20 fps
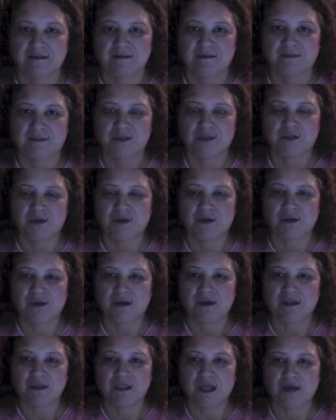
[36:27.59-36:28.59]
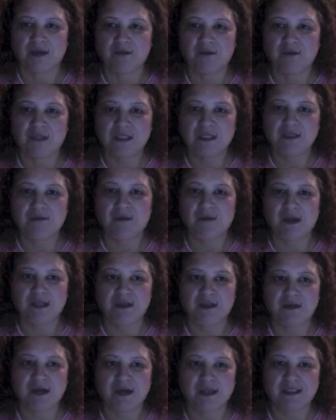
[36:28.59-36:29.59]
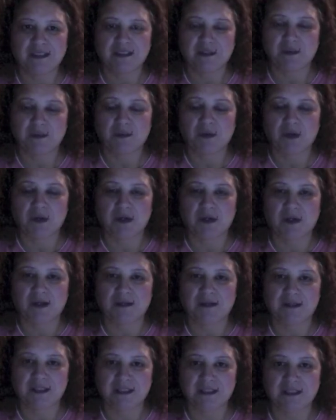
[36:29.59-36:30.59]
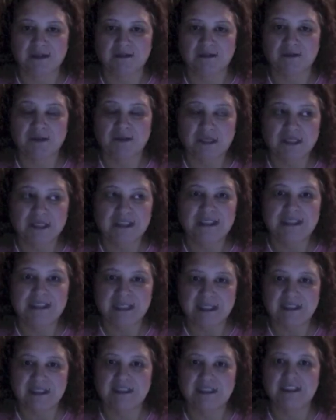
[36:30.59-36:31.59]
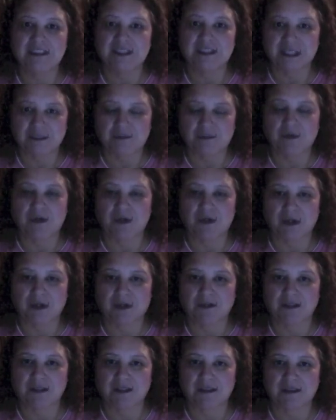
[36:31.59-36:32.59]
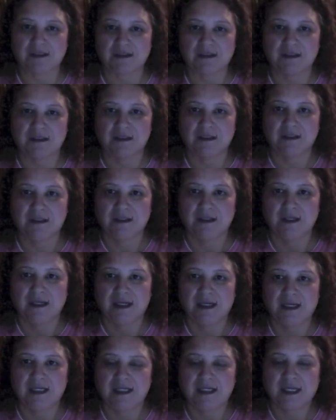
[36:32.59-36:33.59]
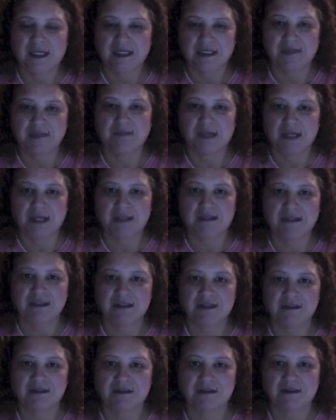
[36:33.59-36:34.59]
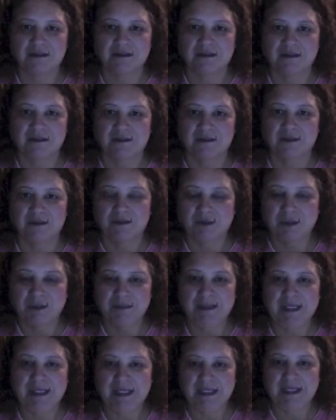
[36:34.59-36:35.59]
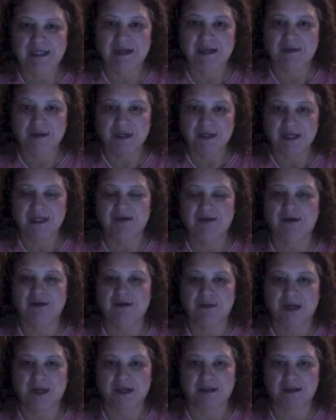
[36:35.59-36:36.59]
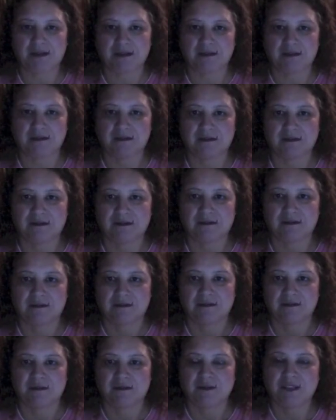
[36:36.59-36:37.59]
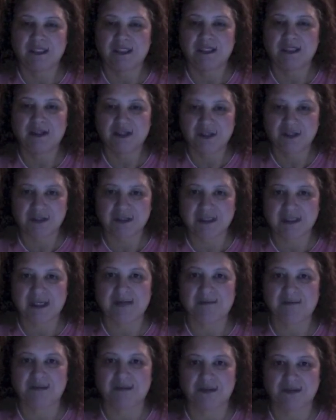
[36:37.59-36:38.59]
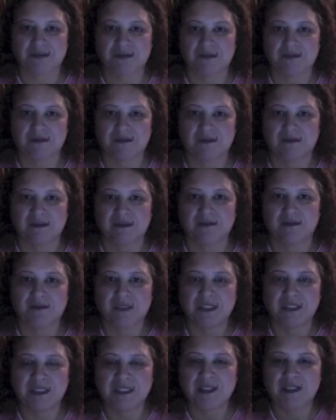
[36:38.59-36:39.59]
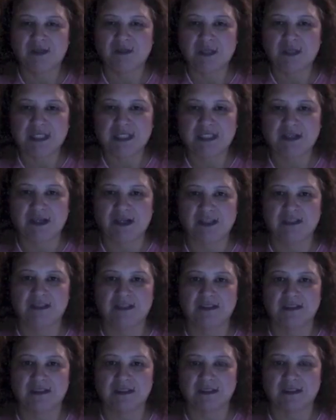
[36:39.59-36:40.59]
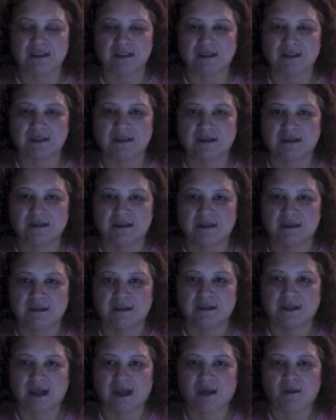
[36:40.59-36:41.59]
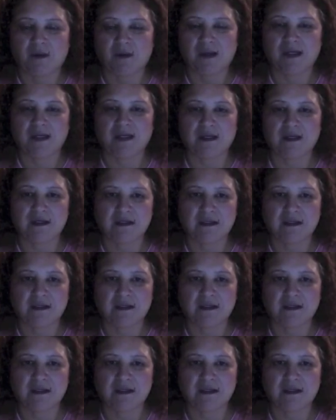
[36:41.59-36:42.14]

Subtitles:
So I really want you guys to work on this, really diligently work on this. And next month, when we meet, I want to hear about it. I want to hear your examples. I want to hear what the consciousness is. I want to